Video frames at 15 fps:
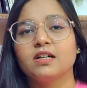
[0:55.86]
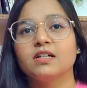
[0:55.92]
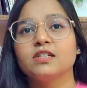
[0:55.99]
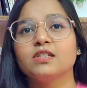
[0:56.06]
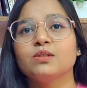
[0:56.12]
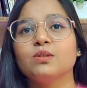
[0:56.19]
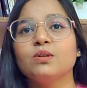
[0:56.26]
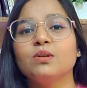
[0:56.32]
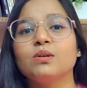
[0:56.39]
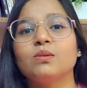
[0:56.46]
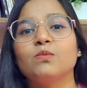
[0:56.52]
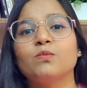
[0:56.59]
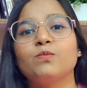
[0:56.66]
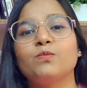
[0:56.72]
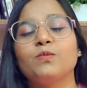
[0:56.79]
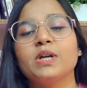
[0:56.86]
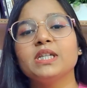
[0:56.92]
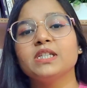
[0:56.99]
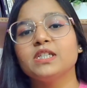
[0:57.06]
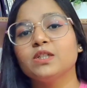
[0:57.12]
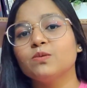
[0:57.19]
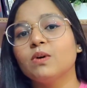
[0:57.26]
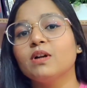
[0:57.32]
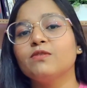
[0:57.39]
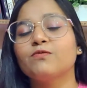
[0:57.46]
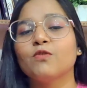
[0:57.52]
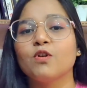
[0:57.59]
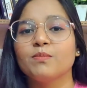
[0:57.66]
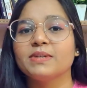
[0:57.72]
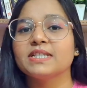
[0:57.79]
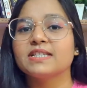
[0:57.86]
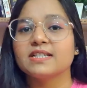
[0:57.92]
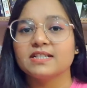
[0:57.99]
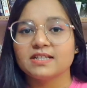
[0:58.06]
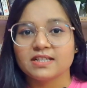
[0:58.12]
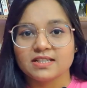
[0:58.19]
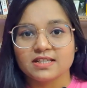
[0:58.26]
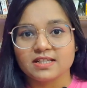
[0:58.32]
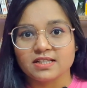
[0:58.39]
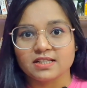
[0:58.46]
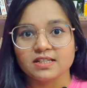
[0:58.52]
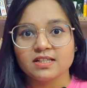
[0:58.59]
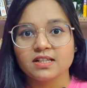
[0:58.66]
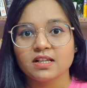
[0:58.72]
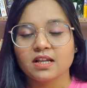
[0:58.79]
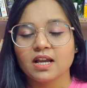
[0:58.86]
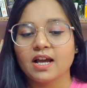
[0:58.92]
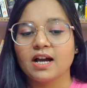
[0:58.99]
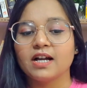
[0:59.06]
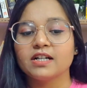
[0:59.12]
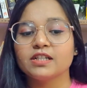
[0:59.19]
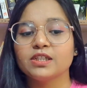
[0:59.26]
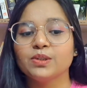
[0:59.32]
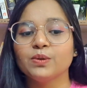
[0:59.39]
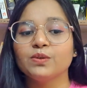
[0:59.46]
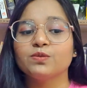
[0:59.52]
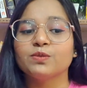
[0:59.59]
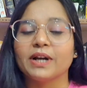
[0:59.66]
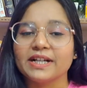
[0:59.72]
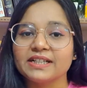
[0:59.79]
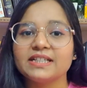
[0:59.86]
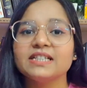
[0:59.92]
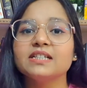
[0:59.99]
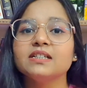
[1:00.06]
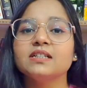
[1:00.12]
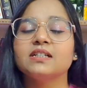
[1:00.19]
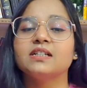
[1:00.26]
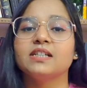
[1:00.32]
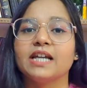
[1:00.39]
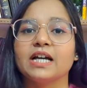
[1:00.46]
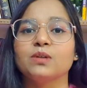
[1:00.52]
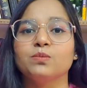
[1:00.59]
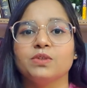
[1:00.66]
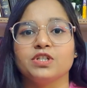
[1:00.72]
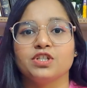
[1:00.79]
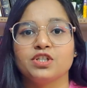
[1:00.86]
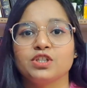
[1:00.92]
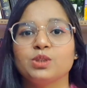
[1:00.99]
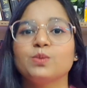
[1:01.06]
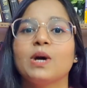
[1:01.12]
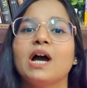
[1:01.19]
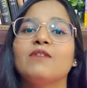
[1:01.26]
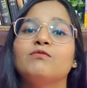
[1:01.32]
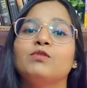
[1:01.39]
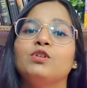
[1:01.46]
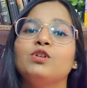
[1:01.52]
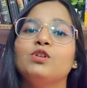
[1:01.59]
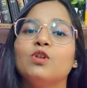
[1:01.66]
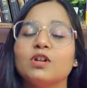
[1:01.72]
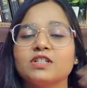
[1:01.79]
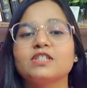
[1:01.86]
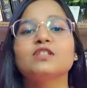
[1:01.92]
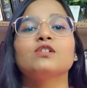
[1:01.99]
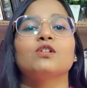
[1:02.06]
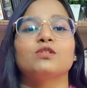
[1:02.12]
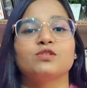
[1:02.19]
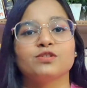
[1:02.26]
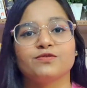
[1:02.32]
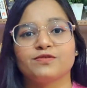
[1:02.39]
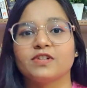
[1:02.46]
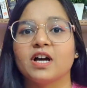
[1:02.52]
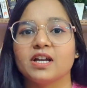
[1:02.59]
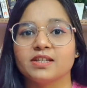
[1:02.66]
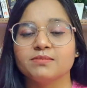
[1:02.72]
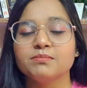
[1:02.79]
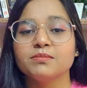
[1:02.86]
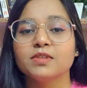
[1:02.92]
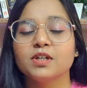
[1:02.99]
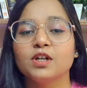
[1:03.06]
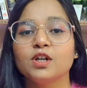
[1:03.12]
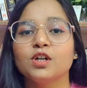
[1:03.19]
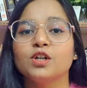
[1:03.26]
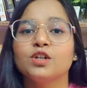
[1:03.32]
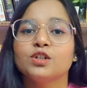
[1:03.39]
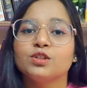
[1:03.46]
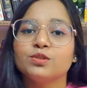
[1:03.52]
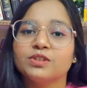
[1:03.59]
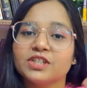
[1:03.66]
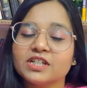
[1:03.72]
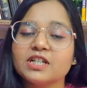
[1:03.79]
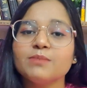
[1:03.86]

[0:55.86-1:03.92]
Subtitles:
when you are forming sentences and you're writing a language, you have lots and lots of time to think